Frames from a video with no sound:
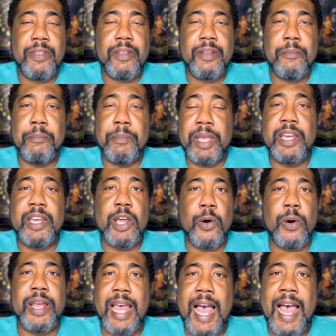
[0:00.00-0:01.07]
Me
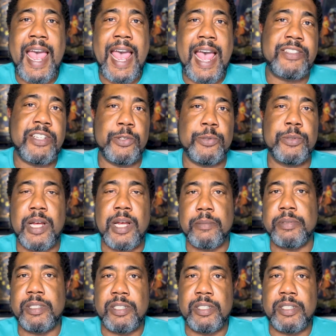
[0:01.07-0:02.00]
knowing I had to do something